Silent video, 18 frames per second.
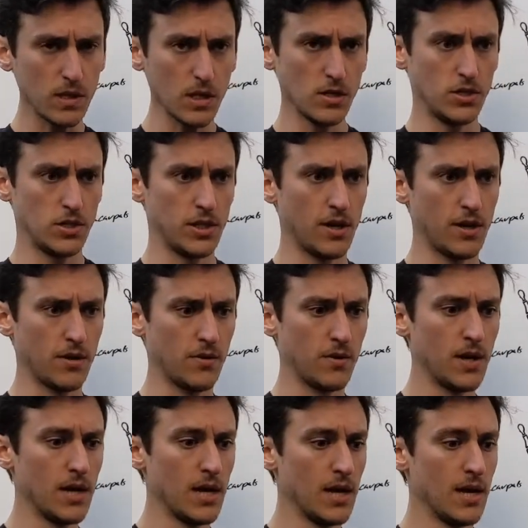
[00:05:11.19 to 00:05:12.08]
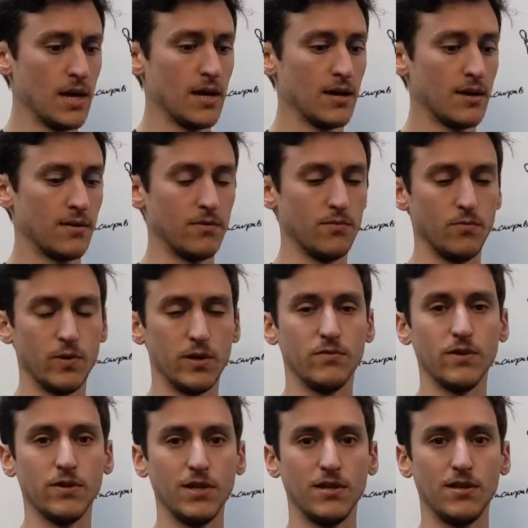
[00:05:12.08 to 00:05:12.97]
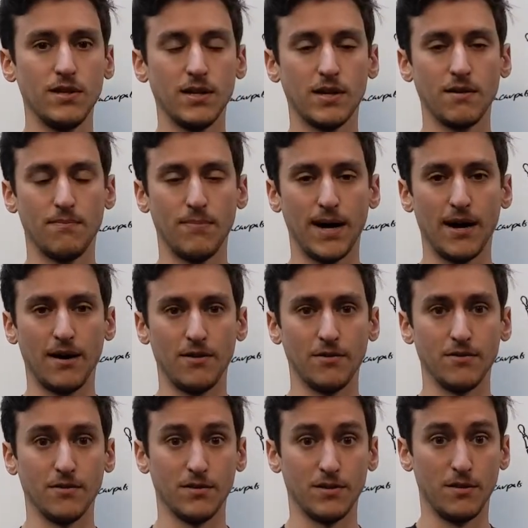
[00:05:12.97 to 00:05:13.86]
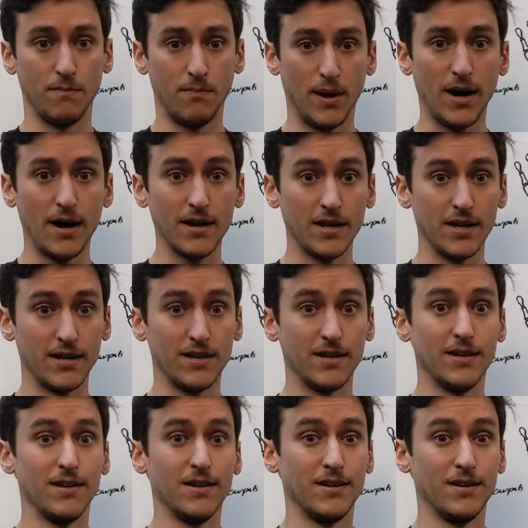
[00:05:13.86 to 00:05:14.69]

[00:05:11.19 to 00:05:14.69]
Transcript: So we really think about the body,